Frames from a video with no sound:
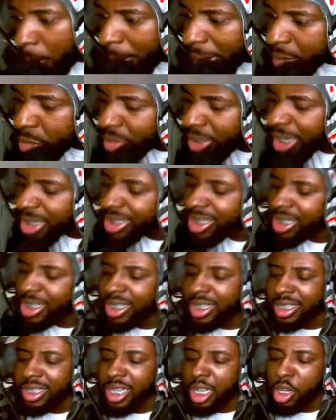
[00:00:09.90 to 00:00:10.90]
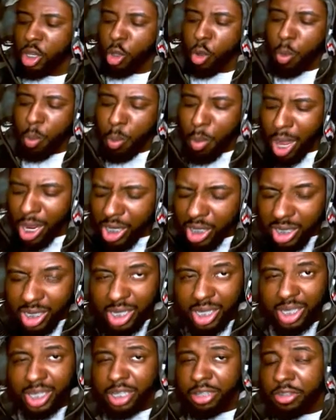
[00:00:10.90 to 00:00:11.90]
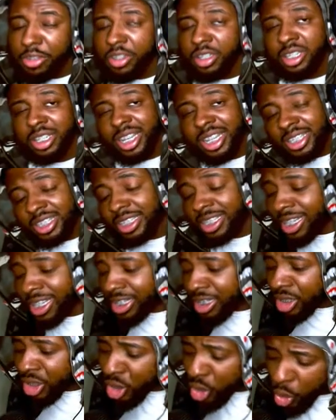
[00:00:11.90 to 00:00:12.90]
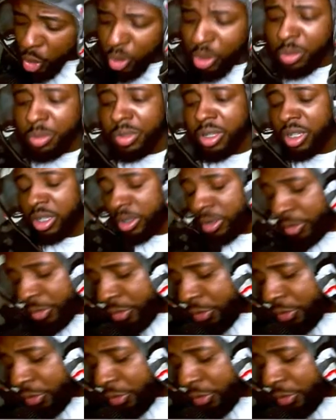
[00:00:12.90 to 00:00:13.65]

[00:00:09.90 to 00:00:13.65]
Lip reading: on my direct to Sello, Maya Khalifa. Let's get to it, man. You